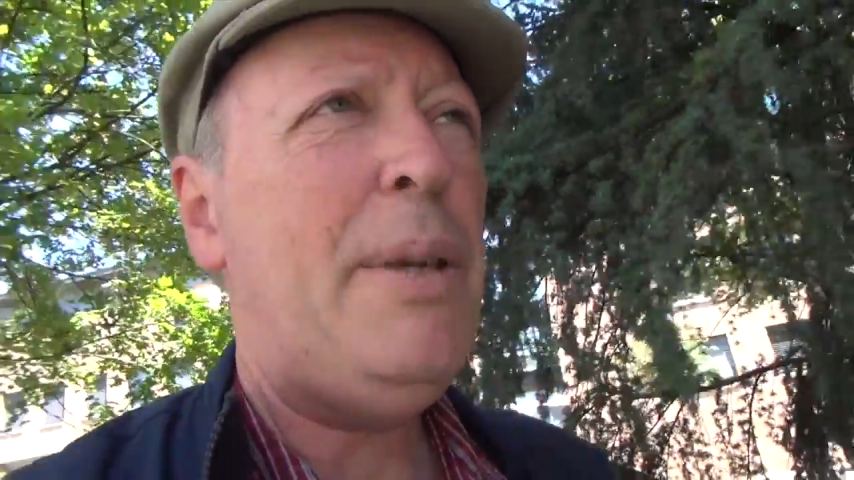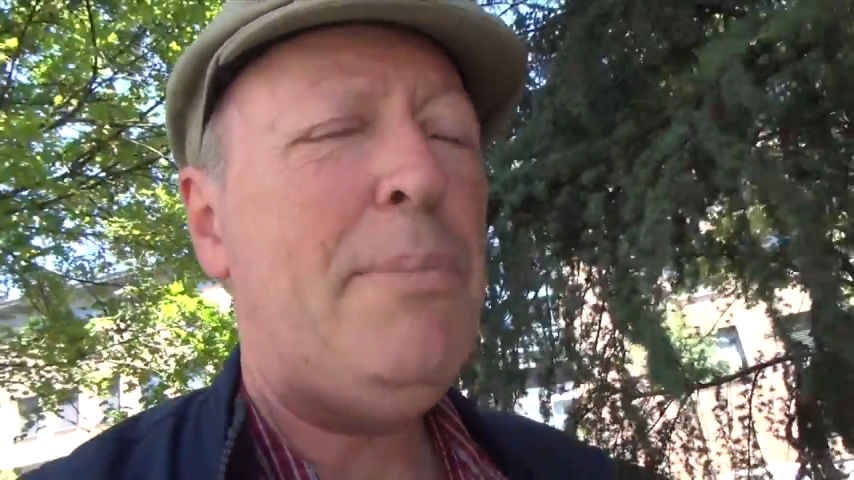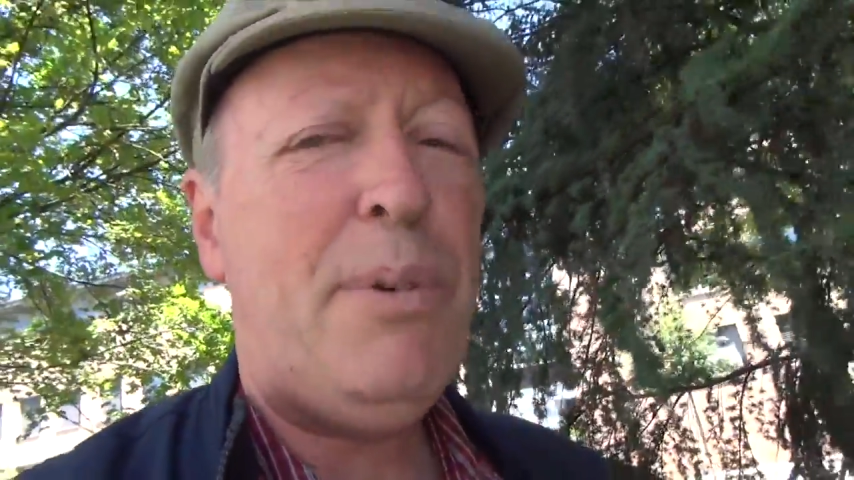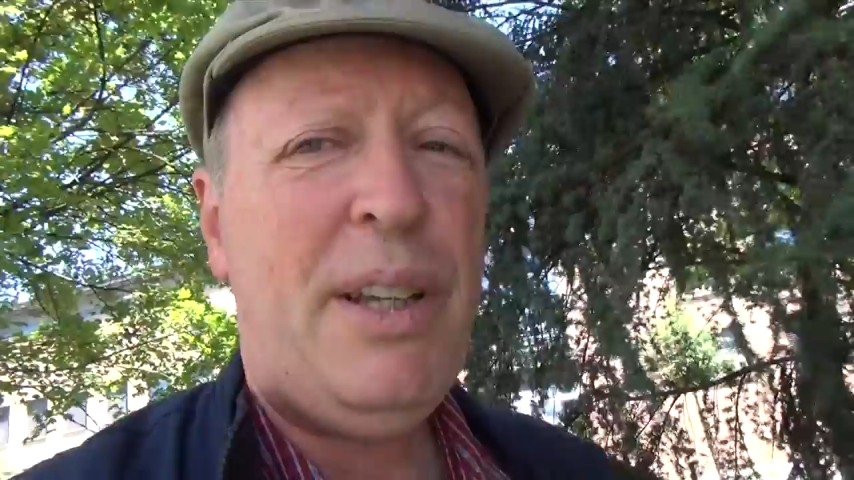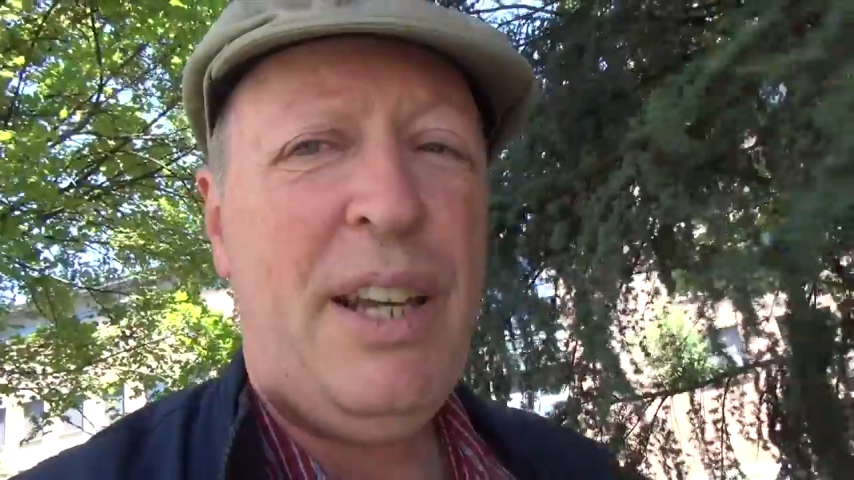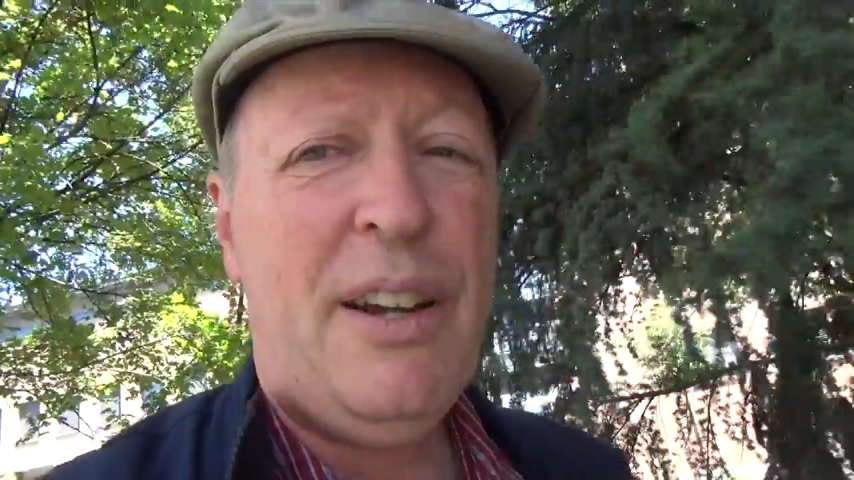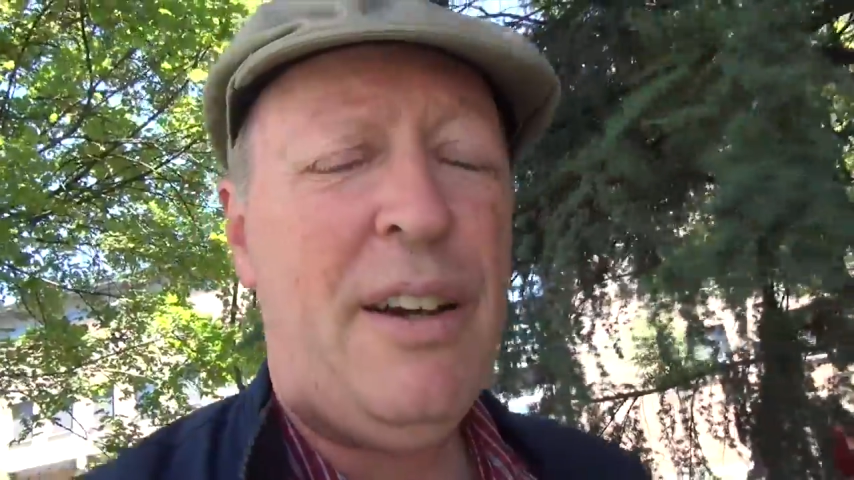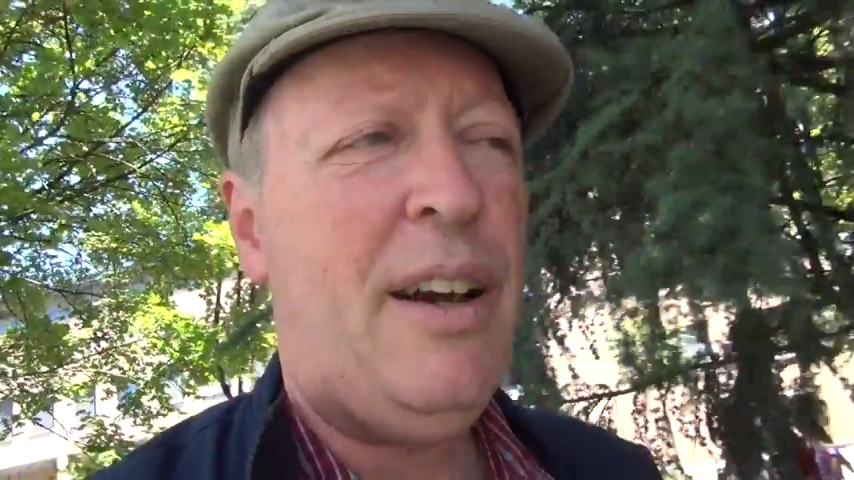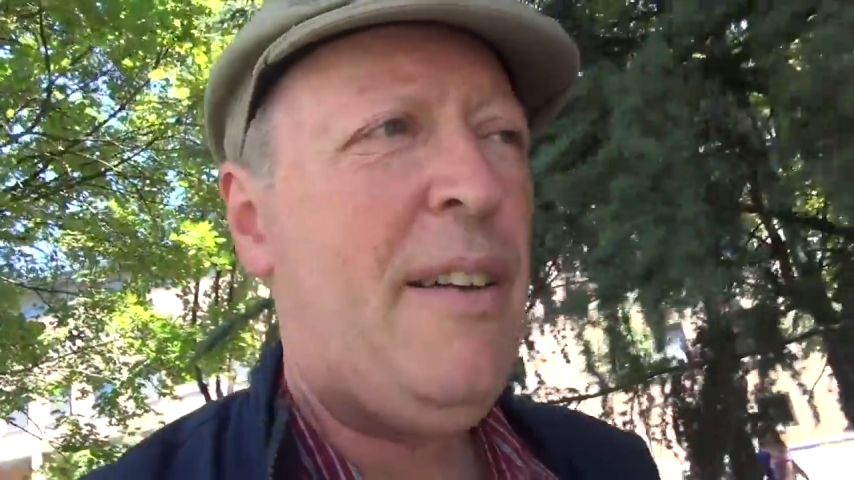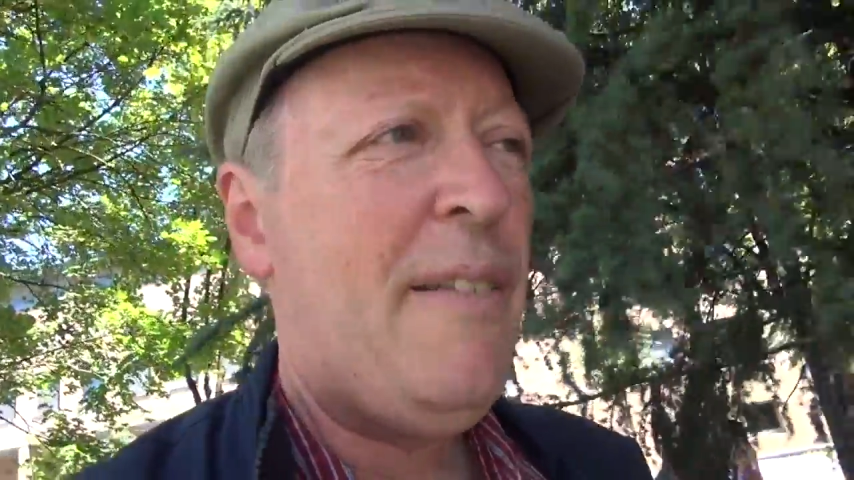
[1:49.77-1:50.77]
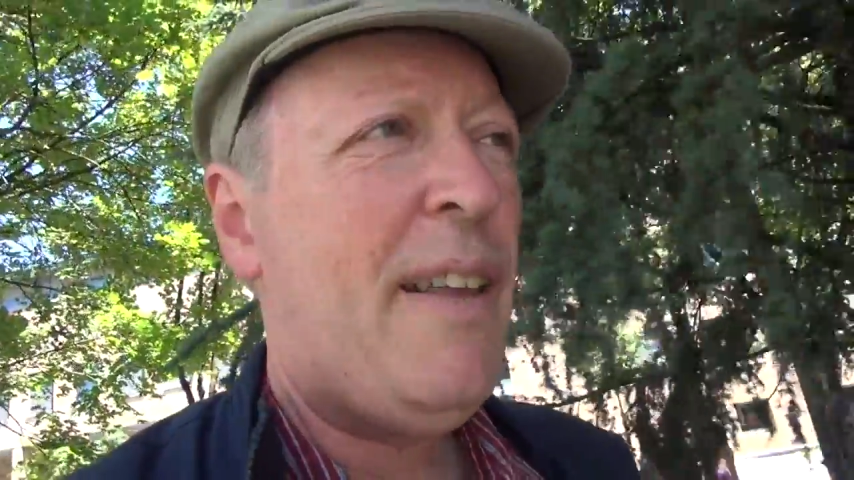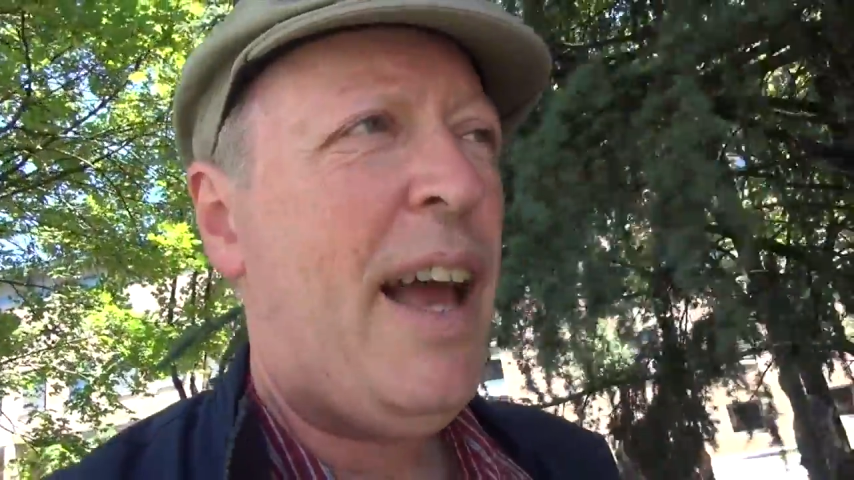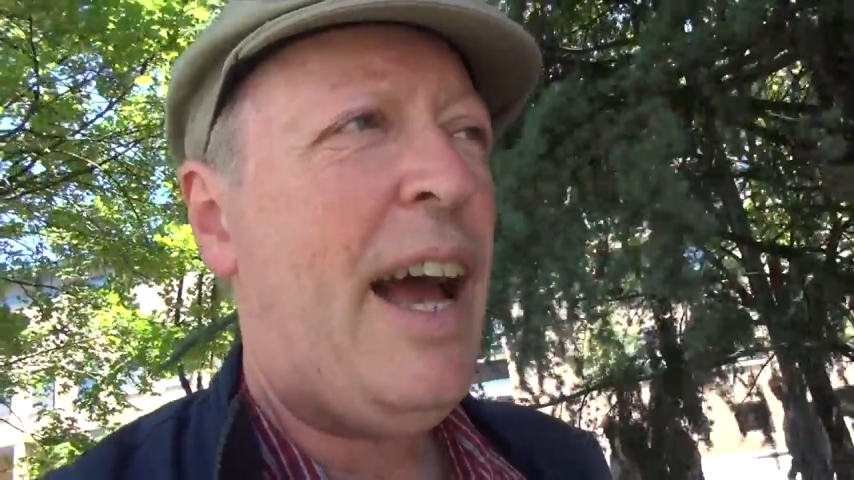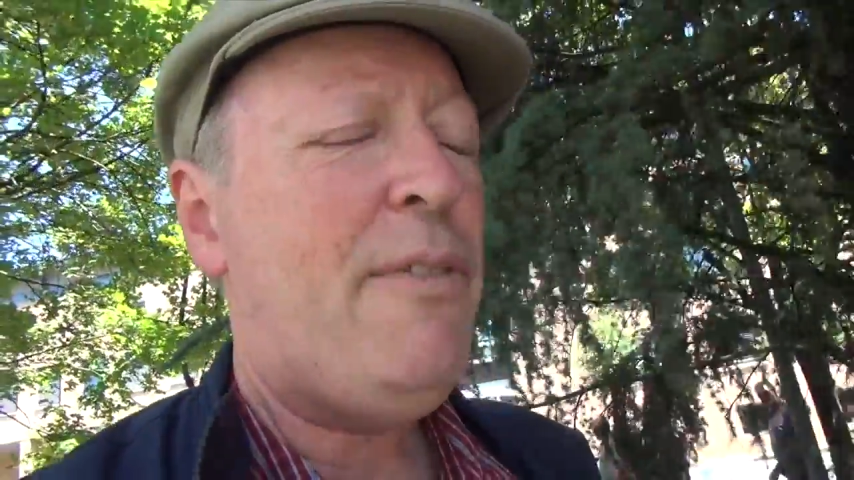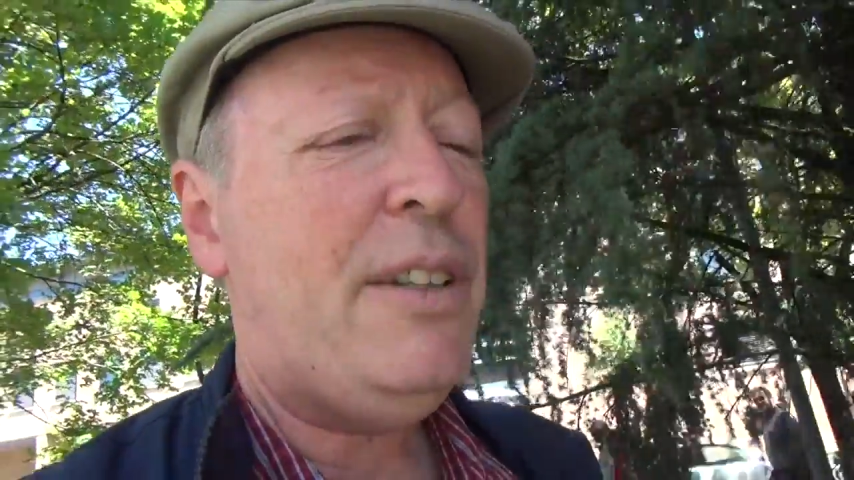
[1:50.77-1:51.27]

people here have